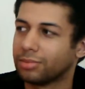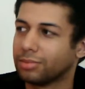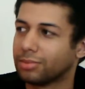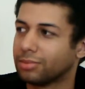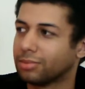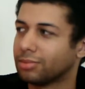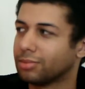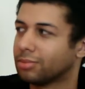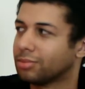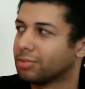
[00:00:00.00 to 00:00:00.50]

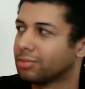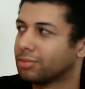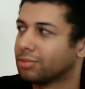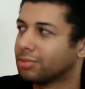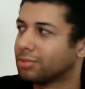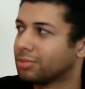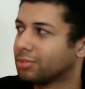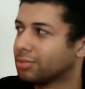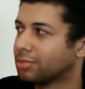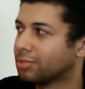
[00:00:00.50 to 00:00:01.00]

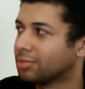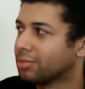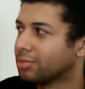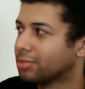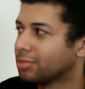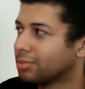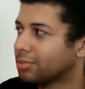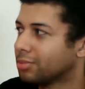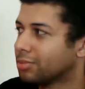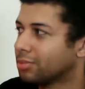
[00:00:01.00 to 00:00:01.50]

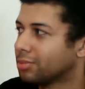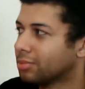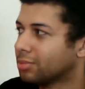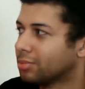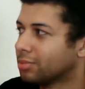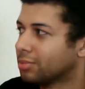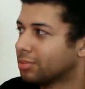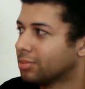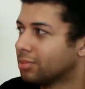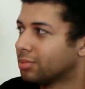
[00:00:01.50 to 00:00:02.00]

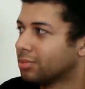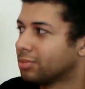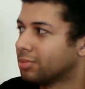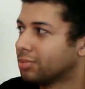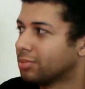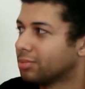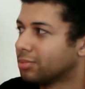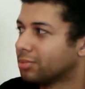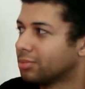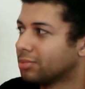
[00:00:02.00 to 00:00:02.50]

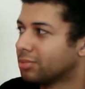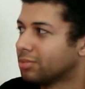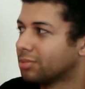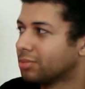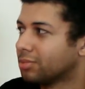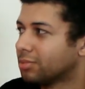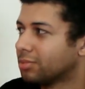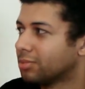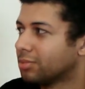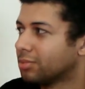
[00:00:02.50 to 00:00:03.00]

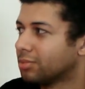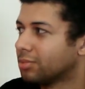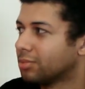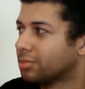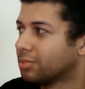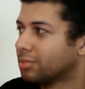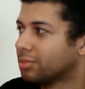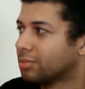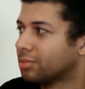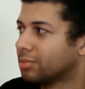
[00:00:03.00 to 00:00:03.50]

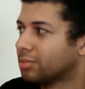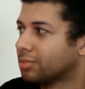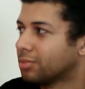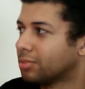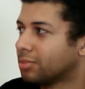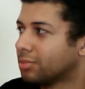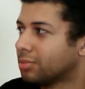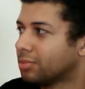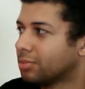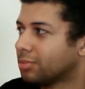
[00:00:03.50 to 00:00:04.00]

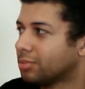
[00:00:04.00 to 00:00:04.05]
(silent)